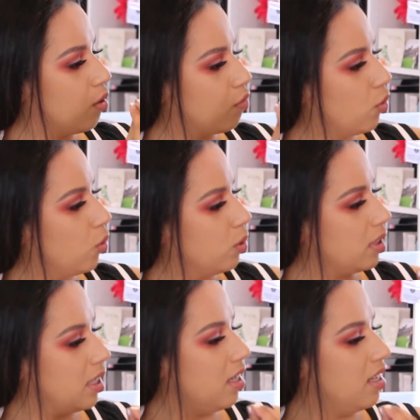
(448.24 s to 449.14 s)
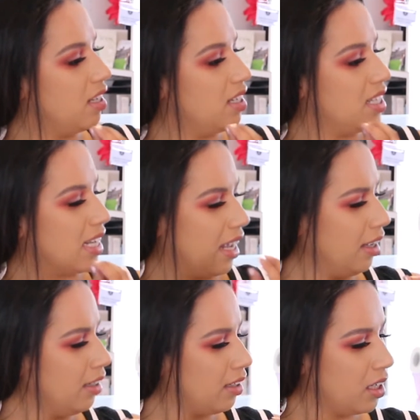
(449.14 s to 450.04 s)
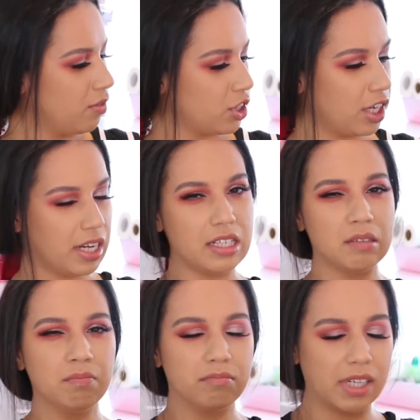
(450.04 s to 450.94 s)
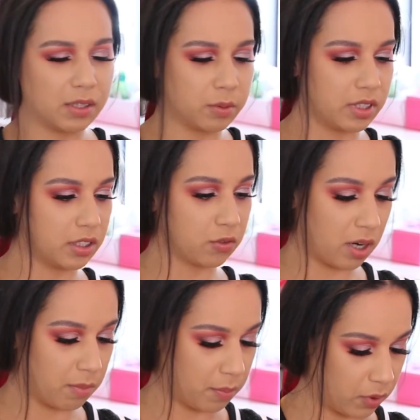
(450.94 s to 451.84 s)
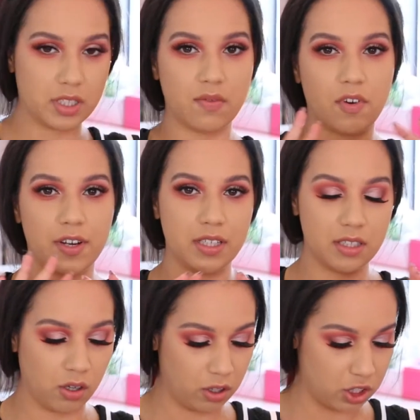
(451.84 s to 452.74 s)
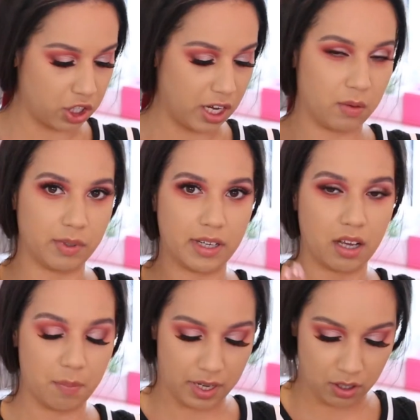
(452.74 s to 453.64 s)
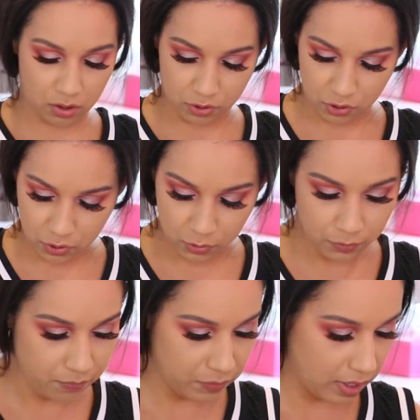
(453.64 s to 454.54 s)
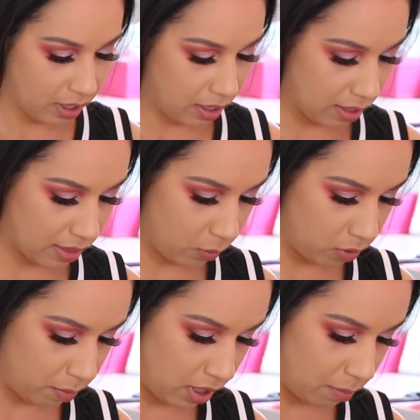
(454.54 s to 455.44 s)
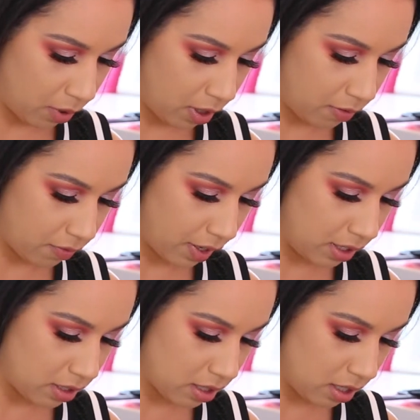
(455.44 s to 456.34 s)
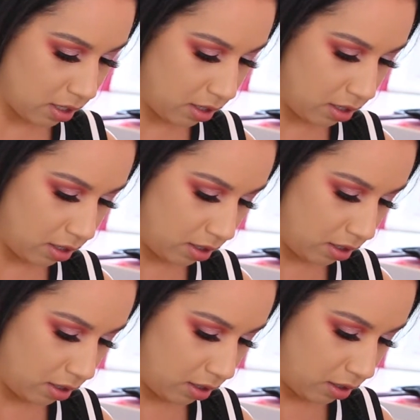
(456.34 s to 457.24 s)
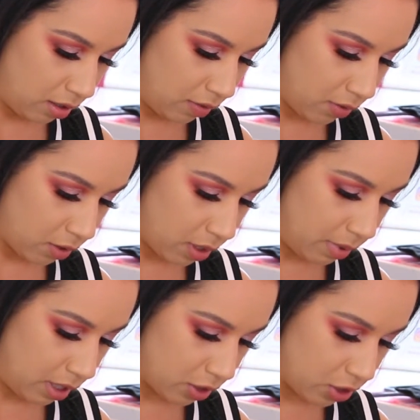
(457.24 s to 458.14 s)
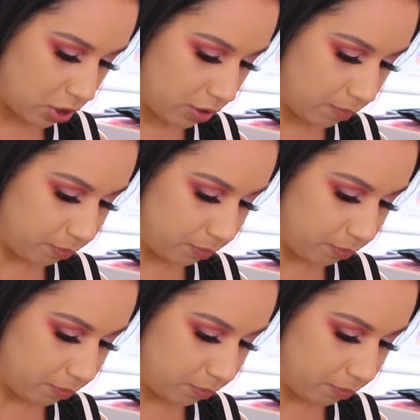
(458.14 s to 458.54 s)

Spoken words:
rosy tan kind of a shade. Hard one to describe, but it's a very subtle shade with like a pink undertone, and that will be perfect for a blush.